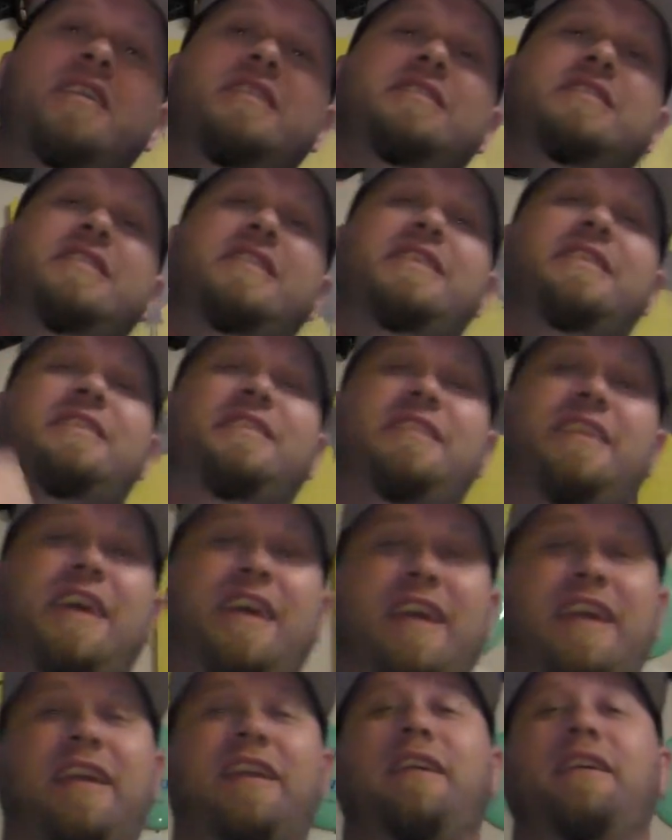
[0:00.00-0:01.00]

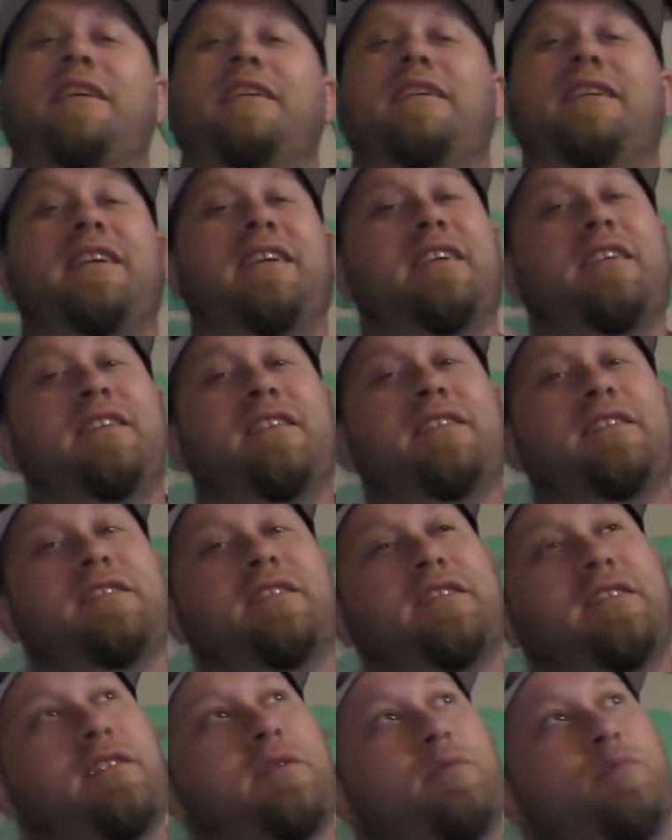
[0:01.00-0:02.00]
Today
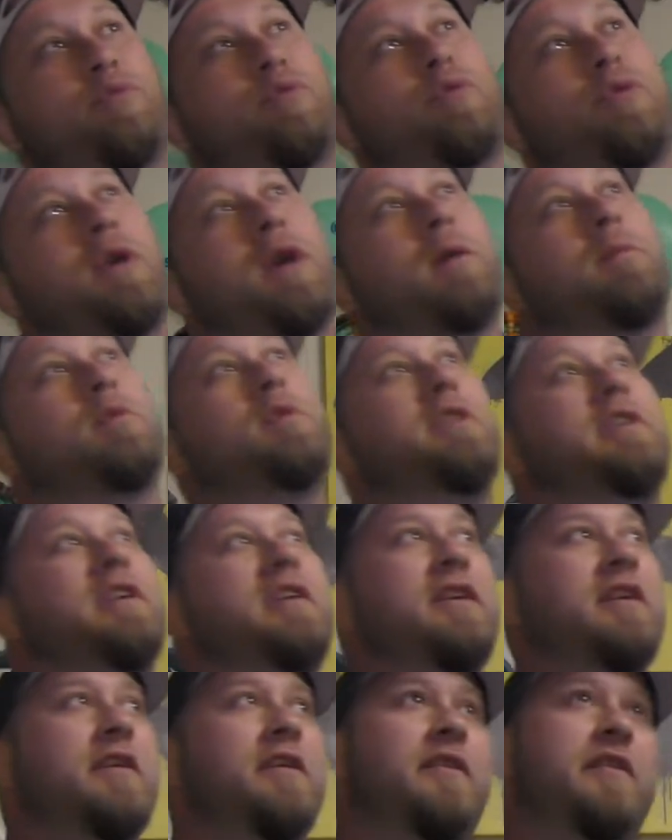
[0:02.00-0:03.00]
is
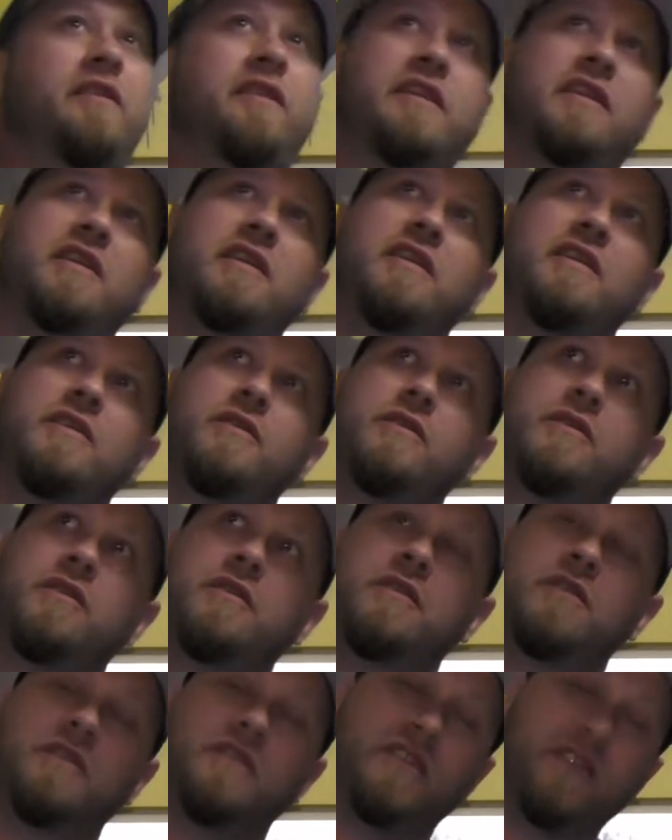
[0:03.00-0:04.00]
probably the
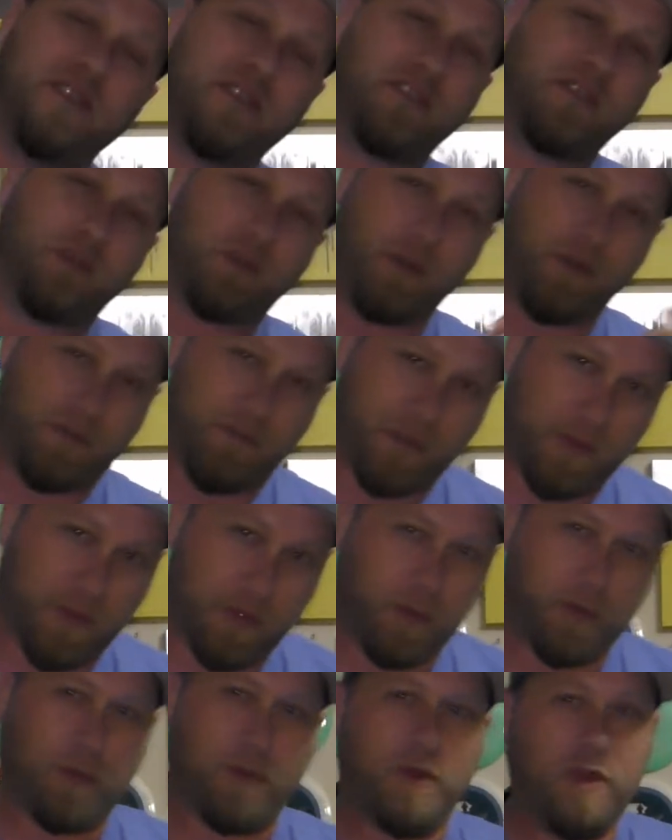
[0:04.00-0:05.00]
disc
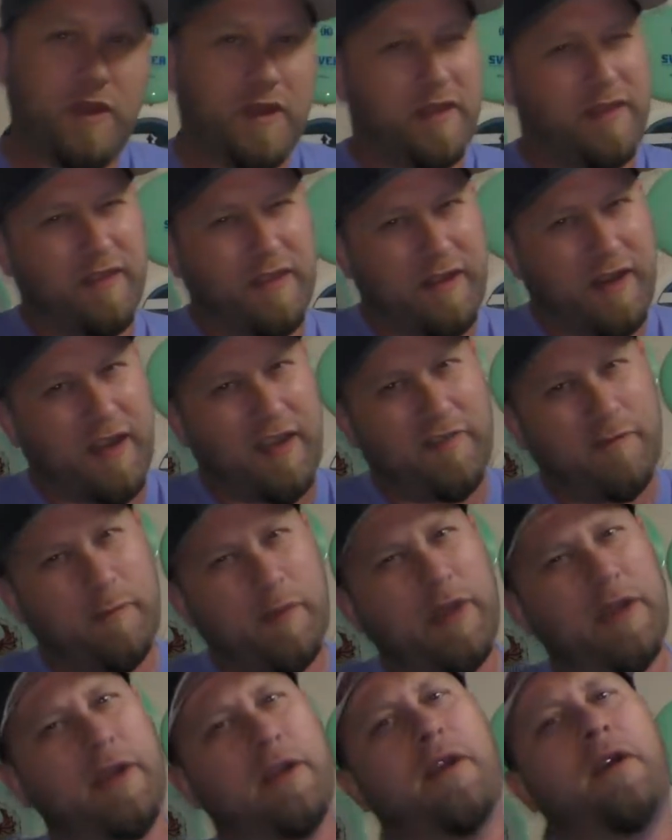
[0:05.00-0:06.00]
review that I've
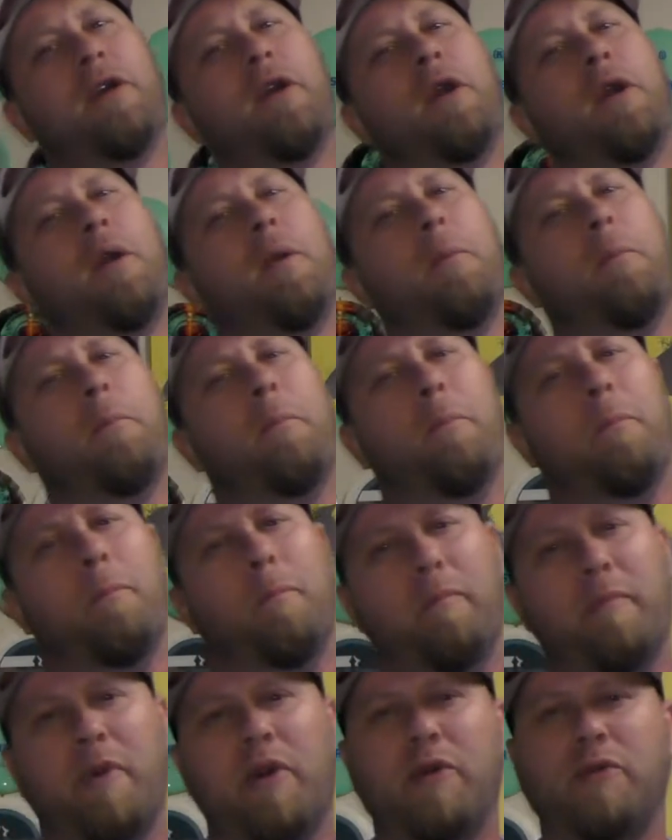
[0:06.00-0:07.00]
been
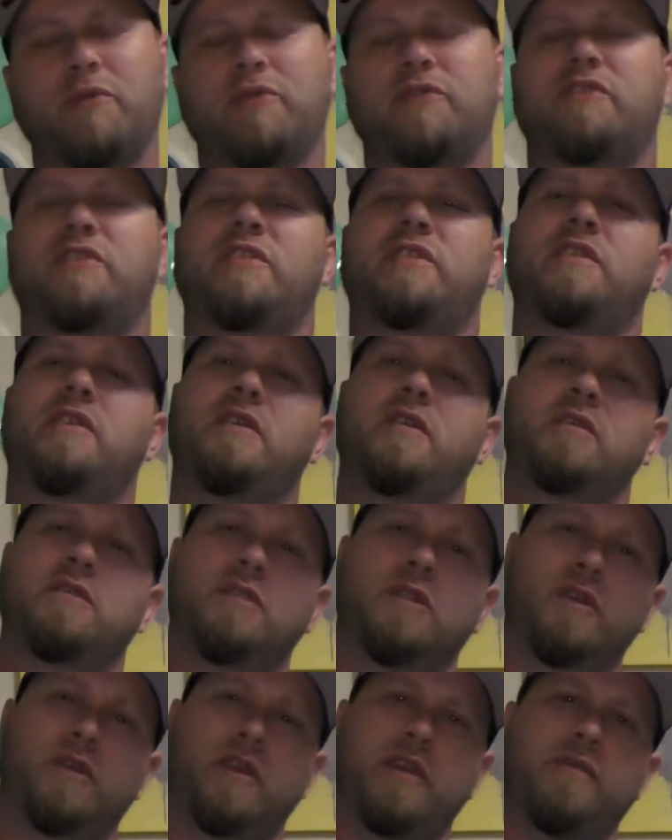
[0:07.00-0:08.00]
most
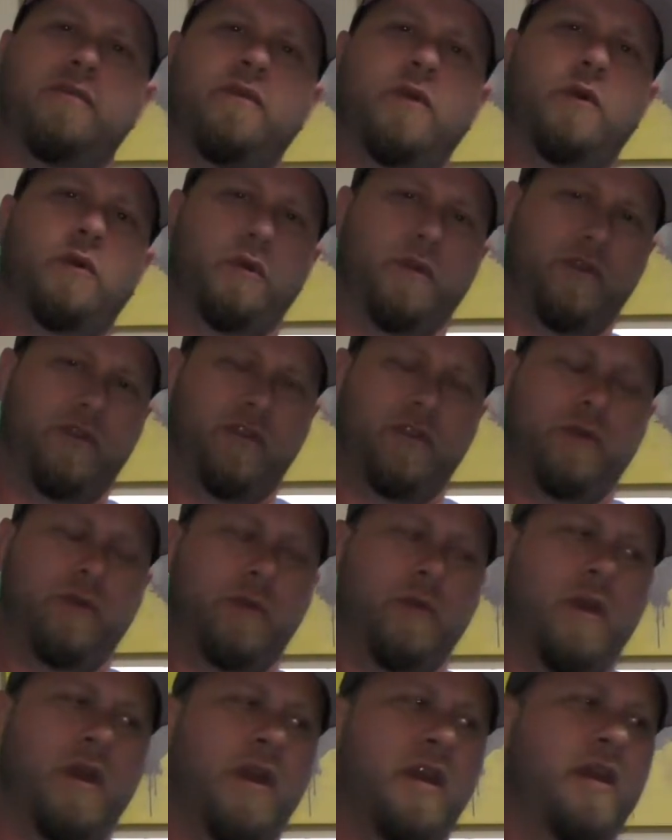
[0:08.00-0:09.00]
looking forward
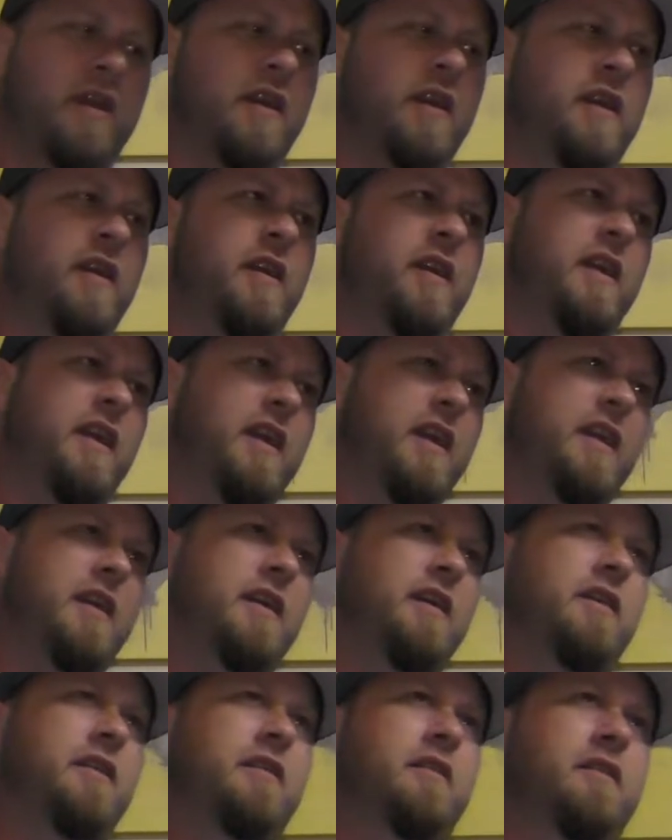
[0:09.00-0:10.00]
to.
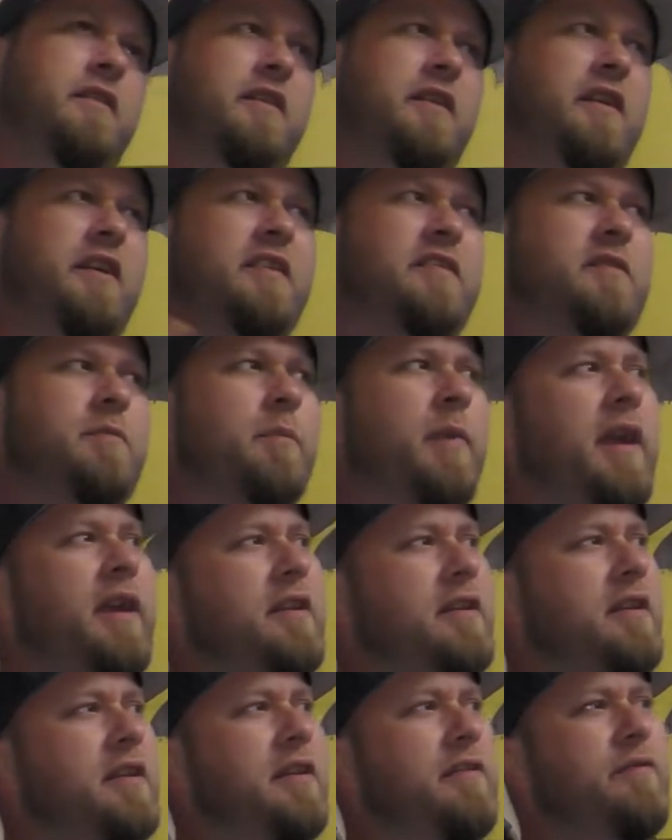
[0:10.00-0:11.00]
And it's
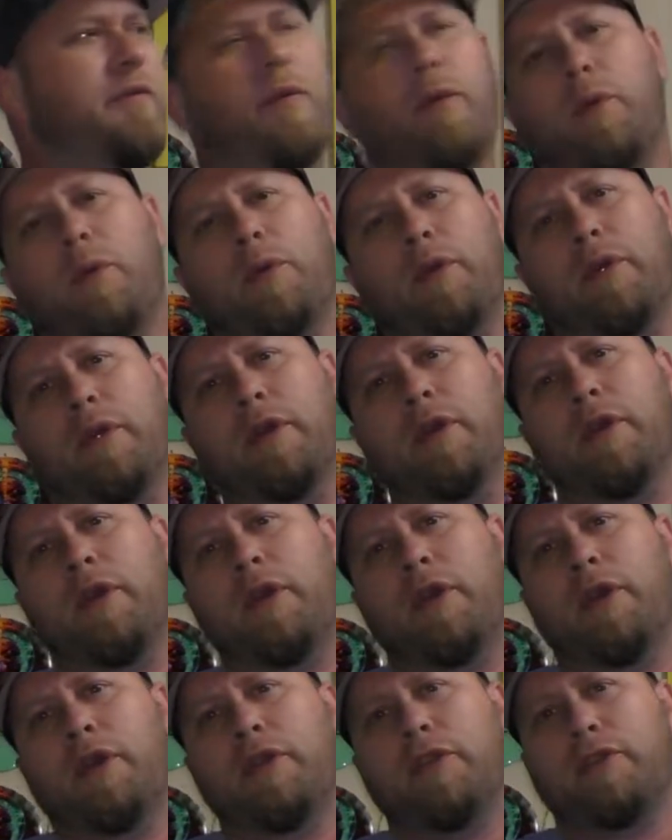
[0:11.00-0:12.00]
mainly for
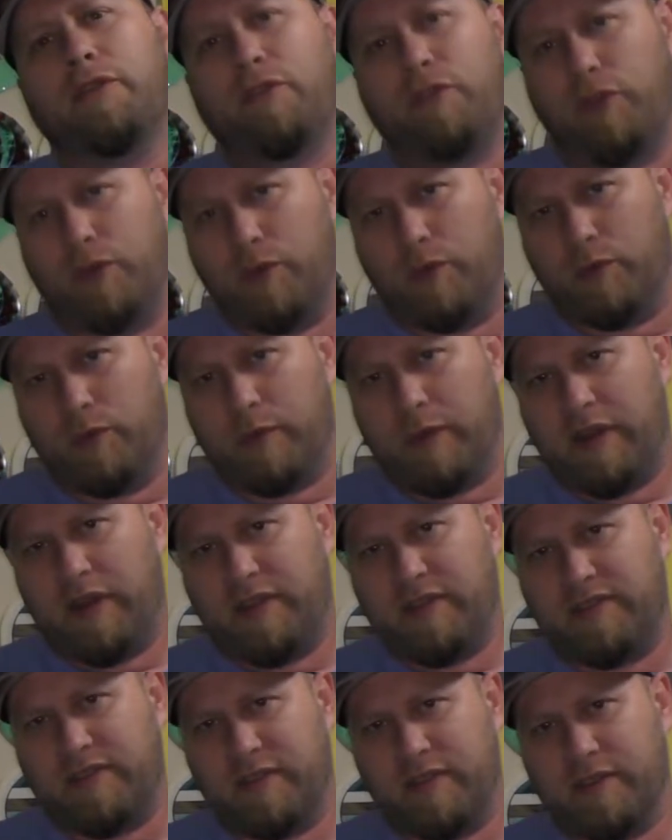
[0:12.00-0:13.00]
two
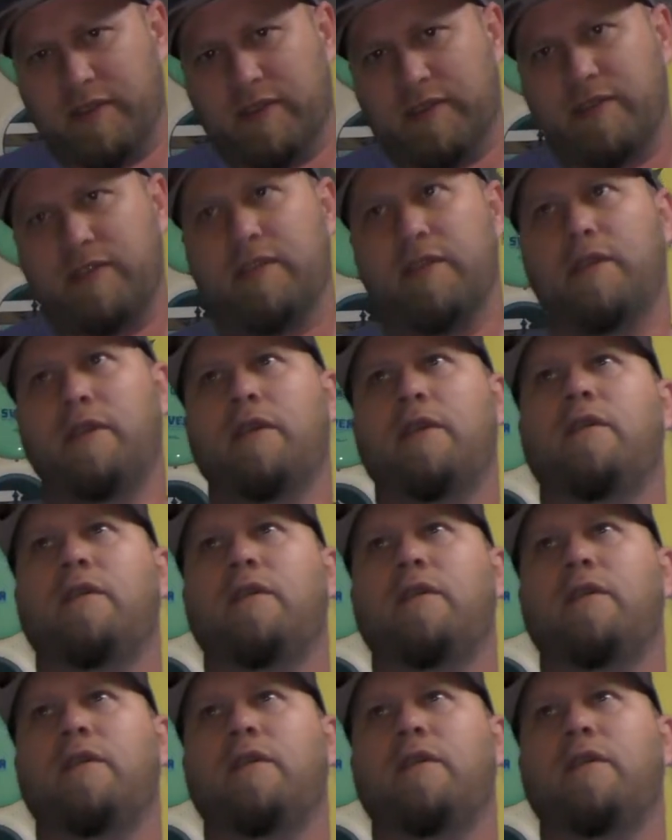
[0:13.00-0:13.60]
reasons.